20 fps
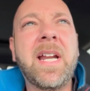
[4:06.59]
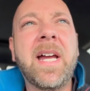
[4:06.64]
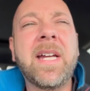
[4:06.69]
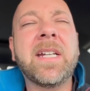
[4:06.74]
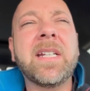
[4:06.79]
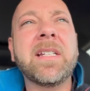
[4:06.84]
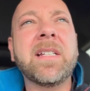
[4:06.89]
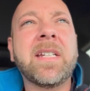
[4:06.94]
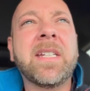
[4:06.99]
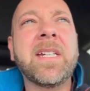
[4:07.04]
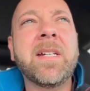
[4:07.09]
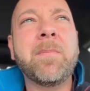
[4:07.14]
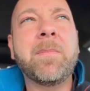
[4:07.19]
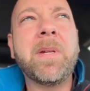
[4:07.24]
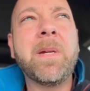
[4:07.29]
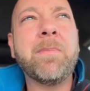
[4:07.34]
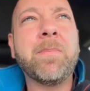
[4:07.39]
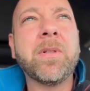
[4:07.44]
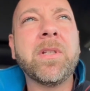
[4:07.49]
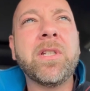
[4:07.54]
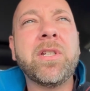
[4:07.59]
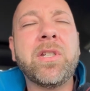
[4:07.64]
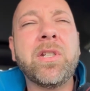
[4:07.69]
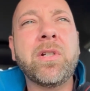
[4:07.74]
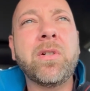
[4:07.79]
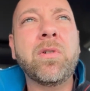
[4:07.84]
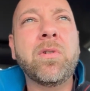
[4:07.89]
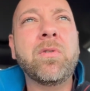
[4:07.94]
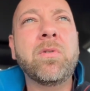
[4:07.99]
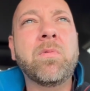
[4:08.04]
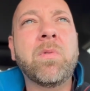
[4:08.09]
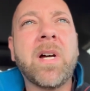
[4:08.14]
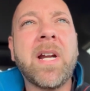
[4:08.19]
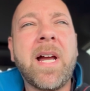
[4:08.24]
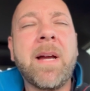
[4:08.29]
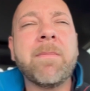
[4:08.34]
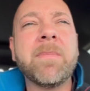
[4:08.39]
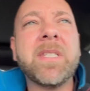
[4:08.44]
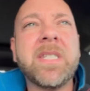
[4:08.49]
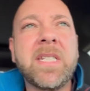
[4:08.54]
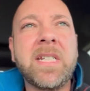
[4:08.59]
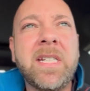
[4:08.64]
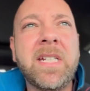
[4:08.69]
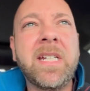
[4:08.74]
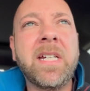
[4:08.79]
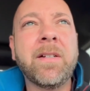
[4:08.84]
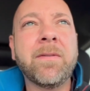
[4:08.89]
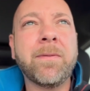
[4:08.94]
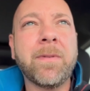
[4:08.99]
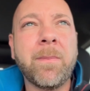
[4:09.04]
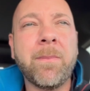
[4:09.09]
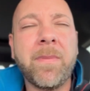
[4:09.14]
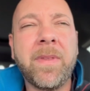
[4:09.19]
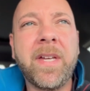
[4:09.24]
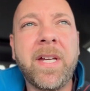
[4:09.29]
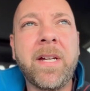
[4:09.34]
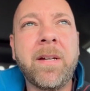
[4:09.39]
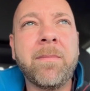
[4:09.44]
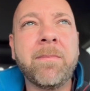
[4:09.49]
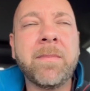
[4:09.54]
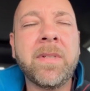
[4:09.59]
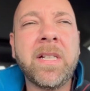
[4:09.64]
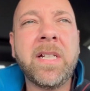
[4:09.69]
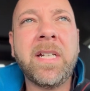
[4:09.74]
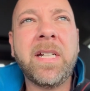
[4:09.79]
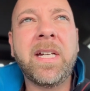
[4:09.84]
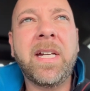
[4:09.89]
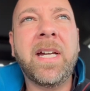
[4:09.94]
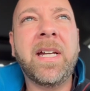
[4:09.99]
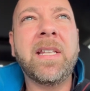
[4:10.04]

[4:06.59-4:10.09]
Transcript: I can get people to do what I'm seeing from them,